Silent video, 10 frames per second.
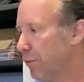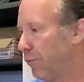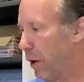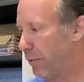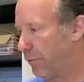
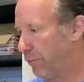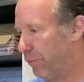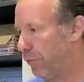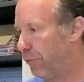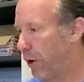
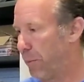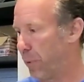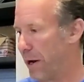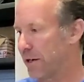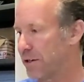front
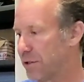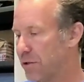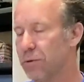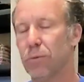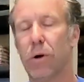brakes
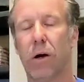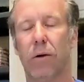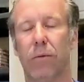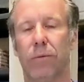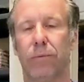
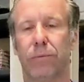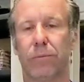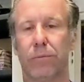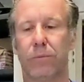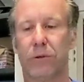to
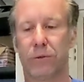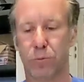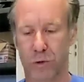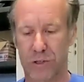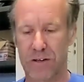
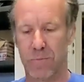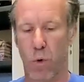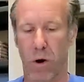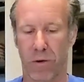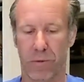receive
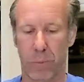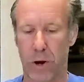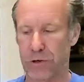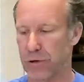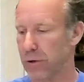more of the
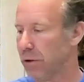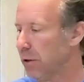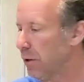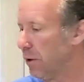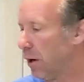pressure
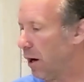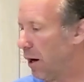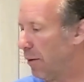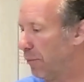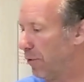
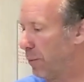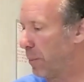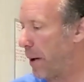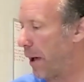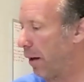from
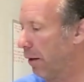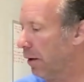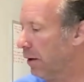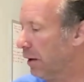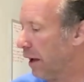the pedal.
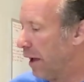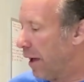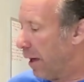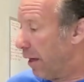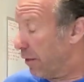
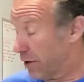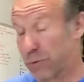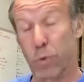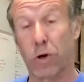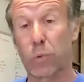
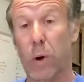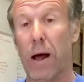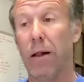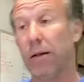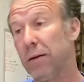This worked
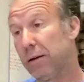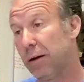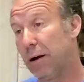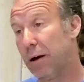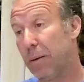well.
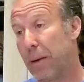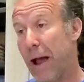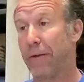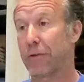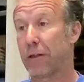
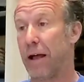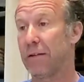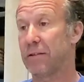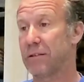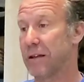After
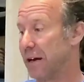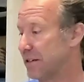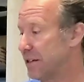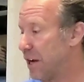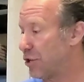that
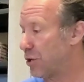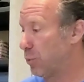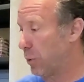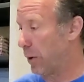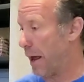next
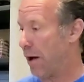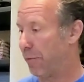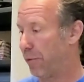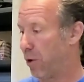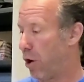session, we went
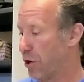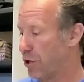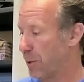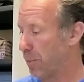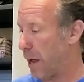out for the
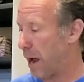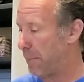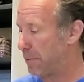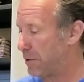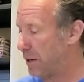hardship
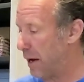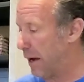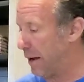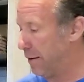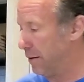laps
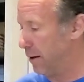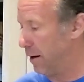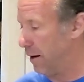and